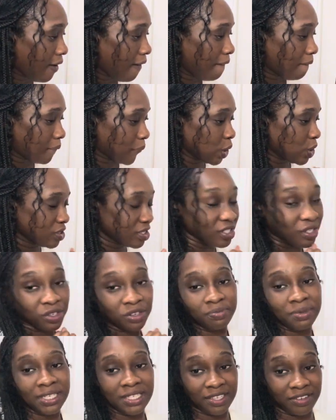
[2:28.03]
we're gonna see how
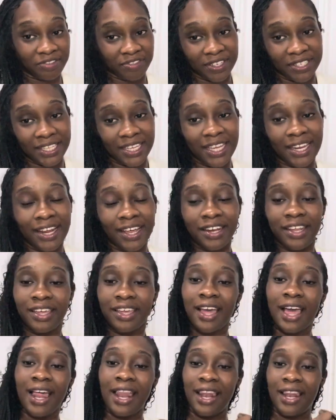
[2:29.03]
best it fit in the
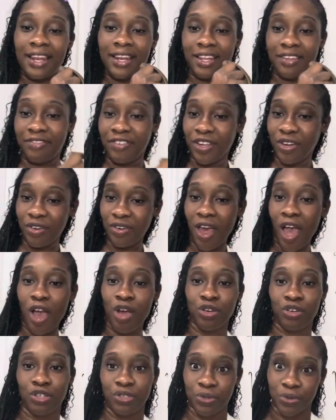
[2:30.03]
living
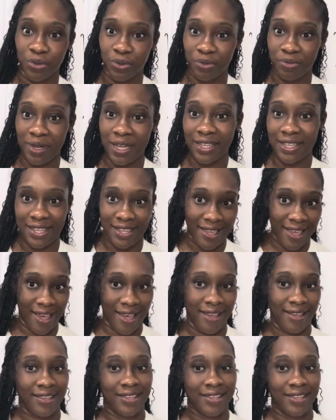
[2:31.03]
room. Yeah.